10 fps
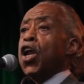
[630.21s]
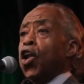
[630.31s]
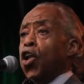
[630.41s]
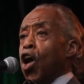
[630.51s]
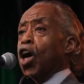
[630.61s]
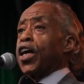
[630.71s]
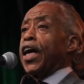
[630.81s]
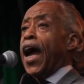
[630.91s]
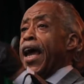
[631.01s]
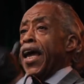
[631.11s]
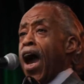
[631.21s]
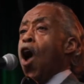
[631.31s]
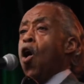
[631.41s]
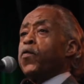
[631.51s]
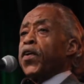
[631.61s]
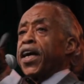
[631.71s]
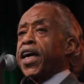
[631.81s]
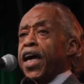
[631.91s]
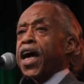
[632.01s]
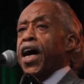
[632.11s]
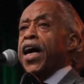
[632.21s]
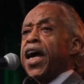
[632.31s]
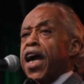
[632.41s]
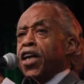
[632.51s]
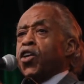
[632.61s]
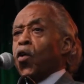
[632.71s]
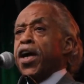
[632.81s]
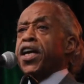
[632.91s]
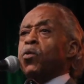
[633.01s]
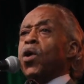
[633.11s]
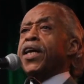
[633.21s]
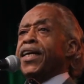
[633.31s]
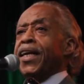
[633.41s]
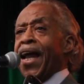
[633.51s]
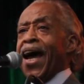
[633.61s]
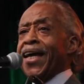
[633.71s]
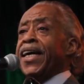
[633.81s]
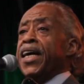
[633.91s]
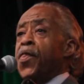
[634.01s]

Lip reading: Look over here in Greenwood tonight.